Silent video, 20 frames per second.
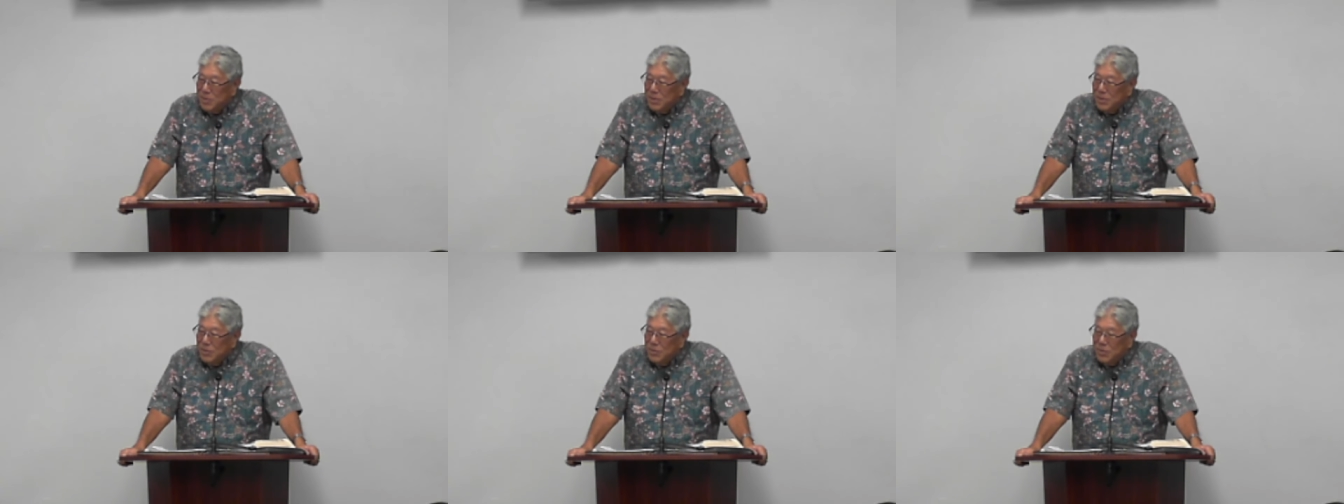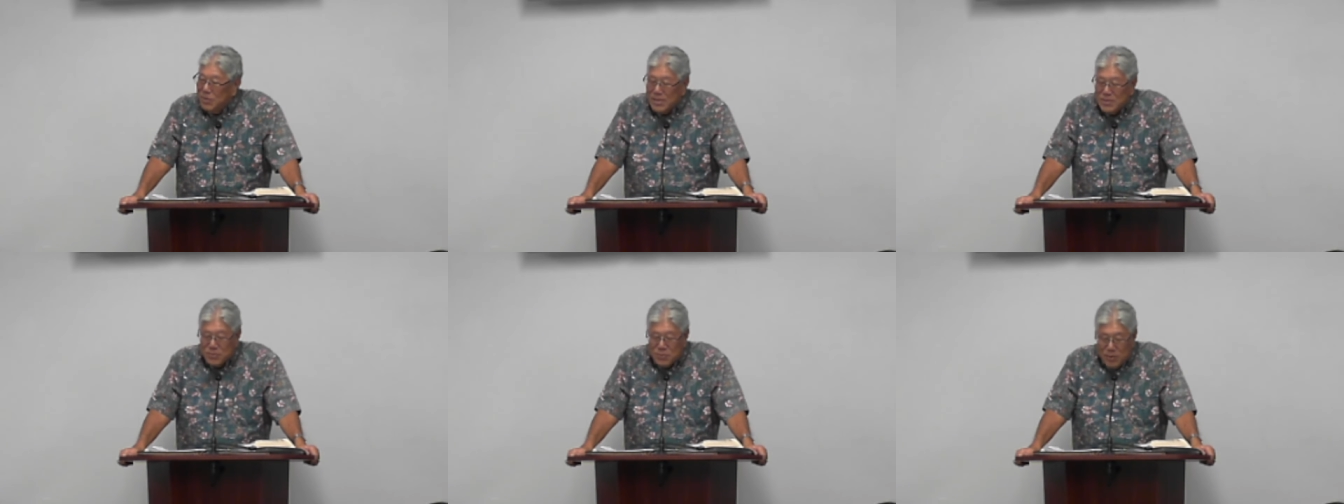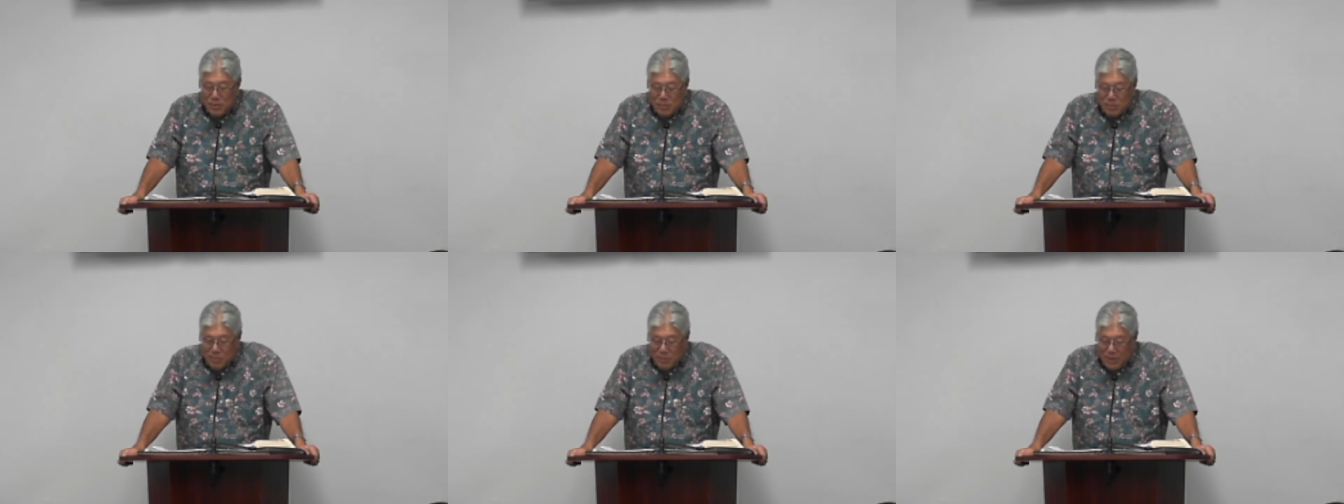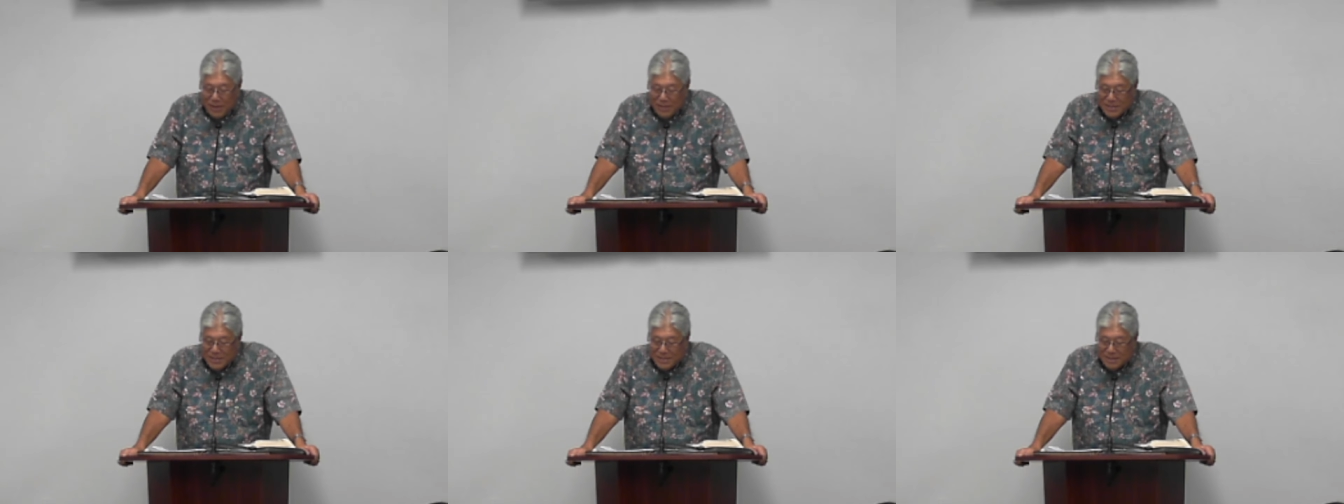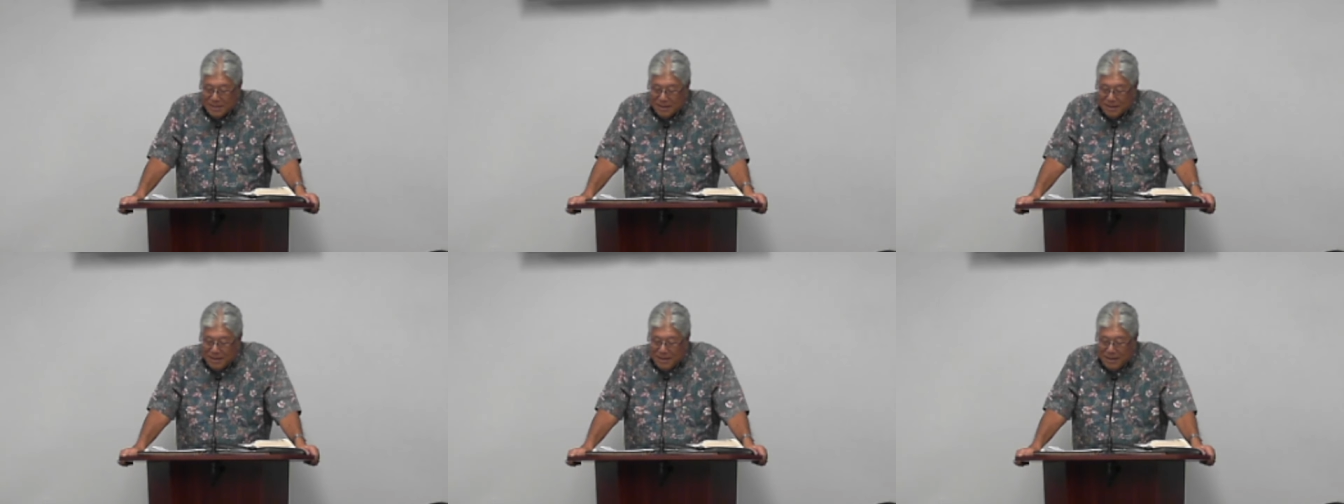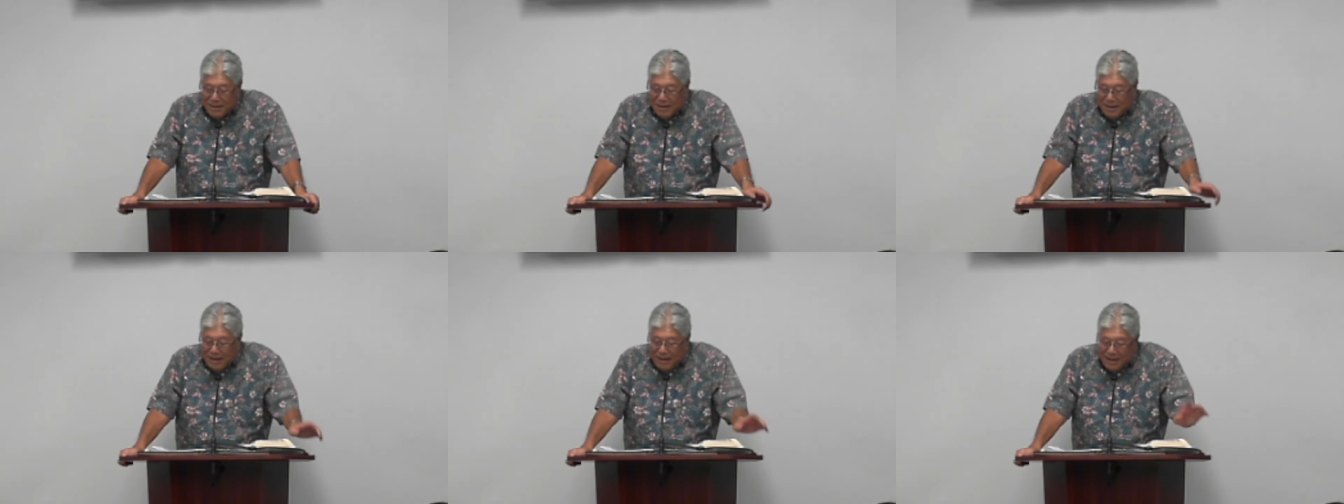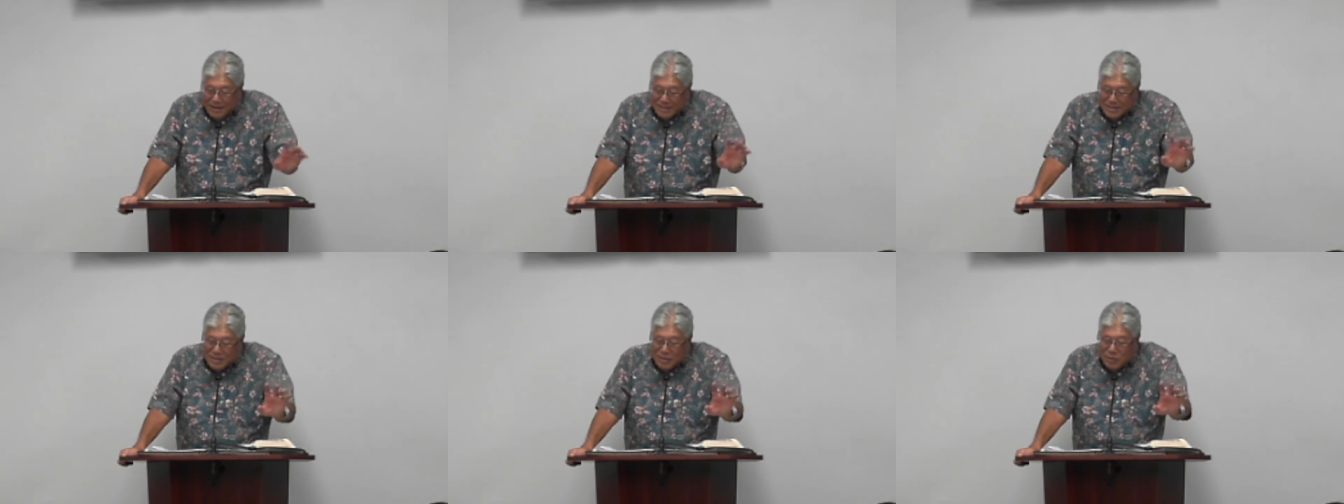But, you know, as we, as, uh,
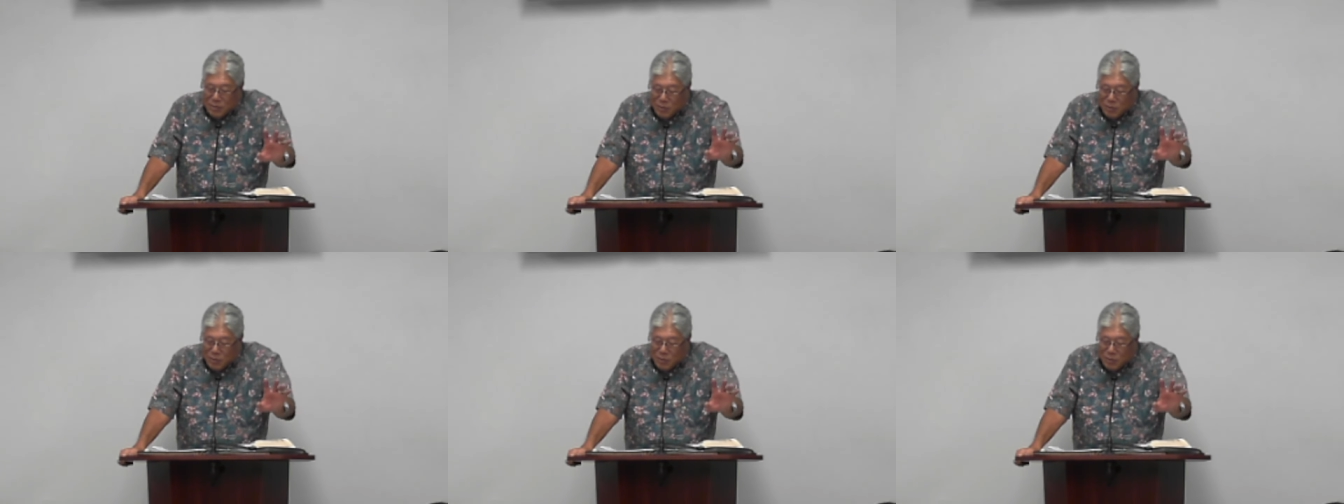as the